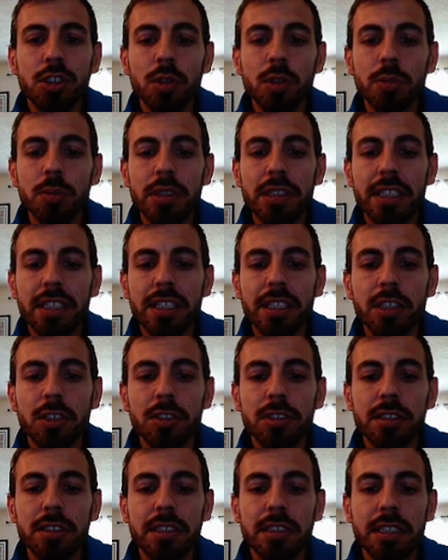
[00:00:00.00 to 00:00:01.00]
and
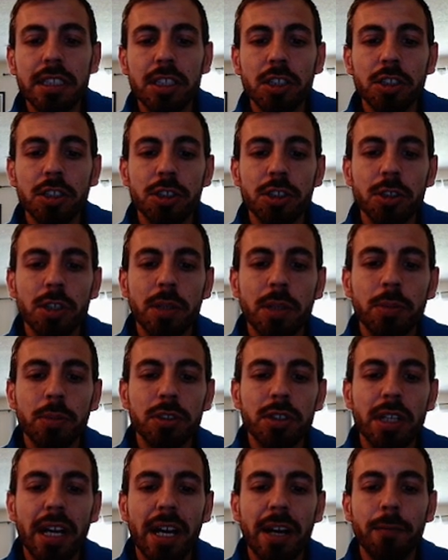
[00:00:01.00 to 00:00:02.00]
Beginners tier, you're able
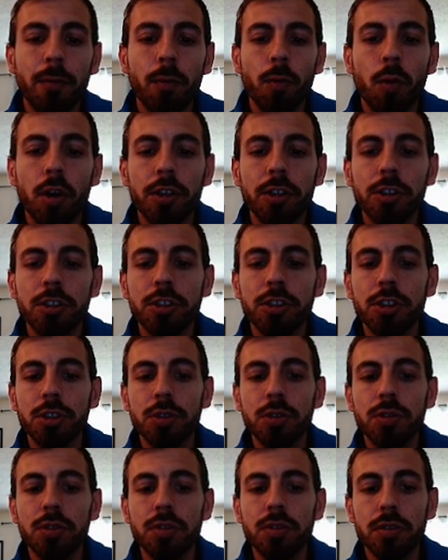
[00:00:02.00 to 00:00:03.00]
to have 1 or
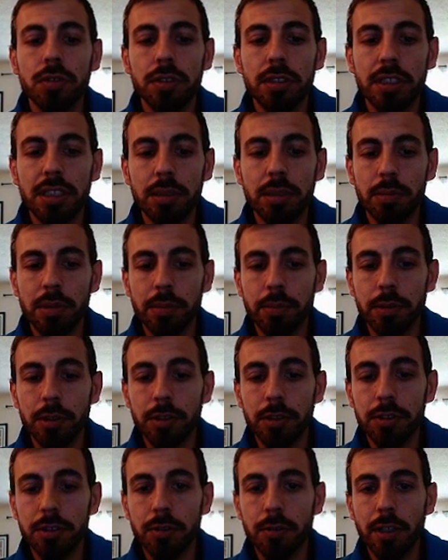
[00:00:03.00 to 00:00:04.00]
2 team
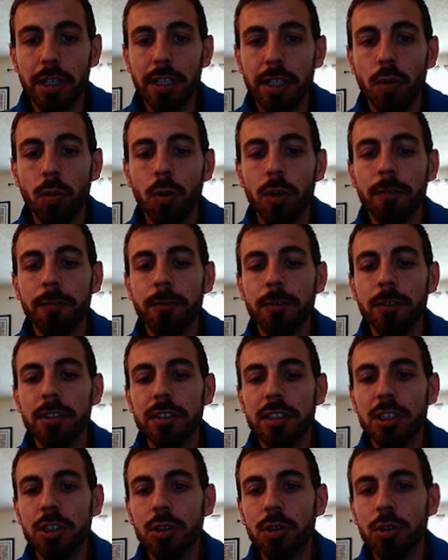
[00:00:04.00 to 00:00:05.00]
members, right? 1 for
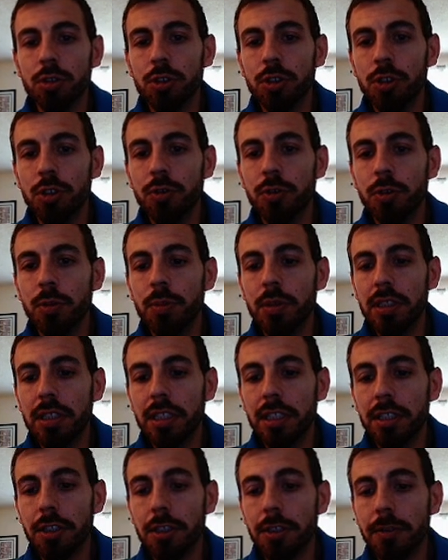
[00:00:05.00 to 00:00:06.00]
Essential, 2 for
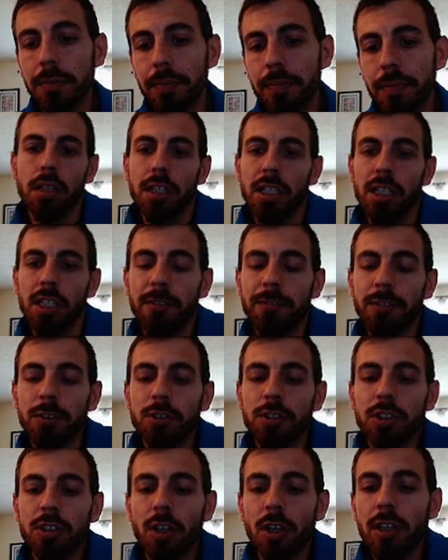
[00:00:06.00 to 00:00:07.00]
Beginner. If you
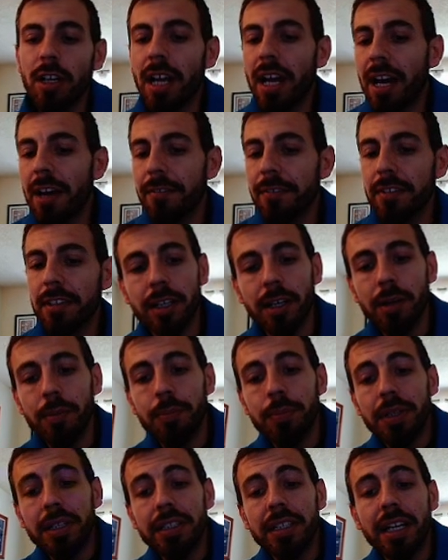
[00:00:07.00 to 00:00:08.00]
start having a
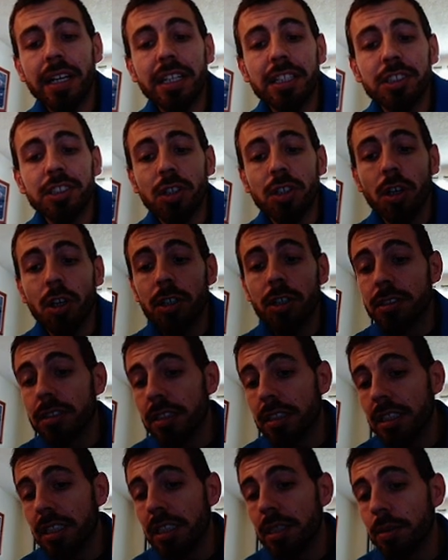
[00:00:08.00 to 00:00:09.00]
big HR
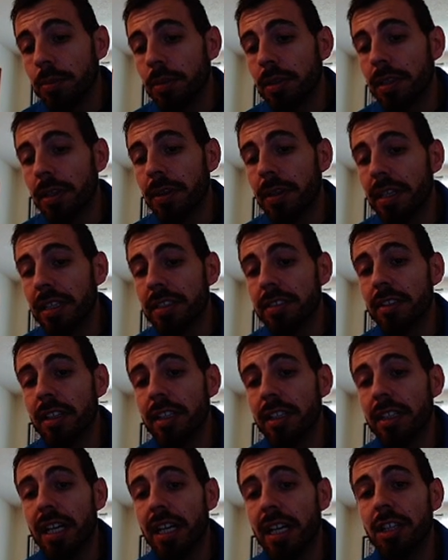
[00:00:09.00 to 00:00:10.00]
team and things
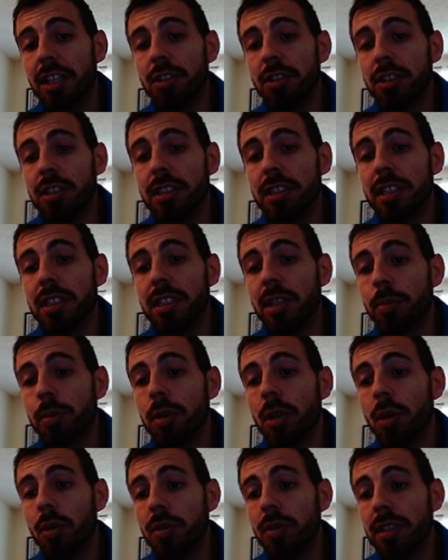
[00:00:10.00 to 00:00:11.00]
like that, you can get the
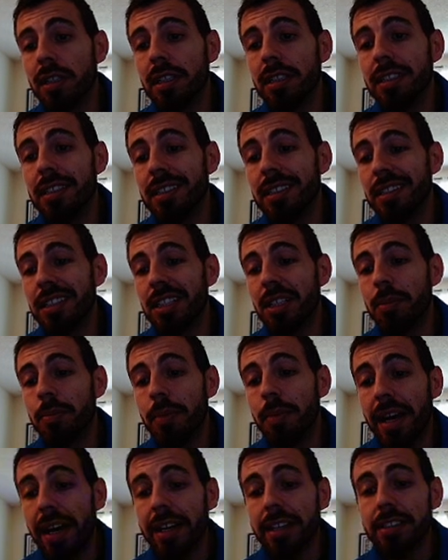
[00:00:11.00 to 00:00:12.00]
Pro and Elite and the
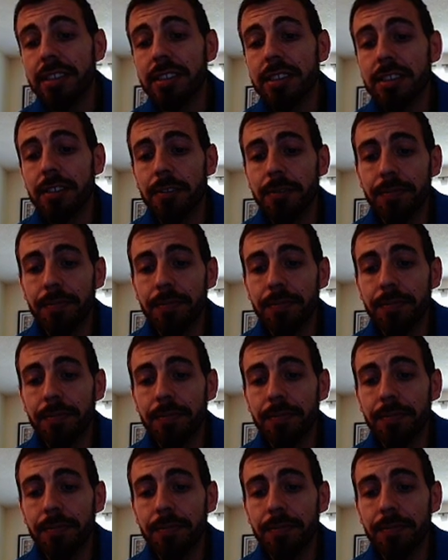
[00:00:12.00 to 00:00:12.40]
Max,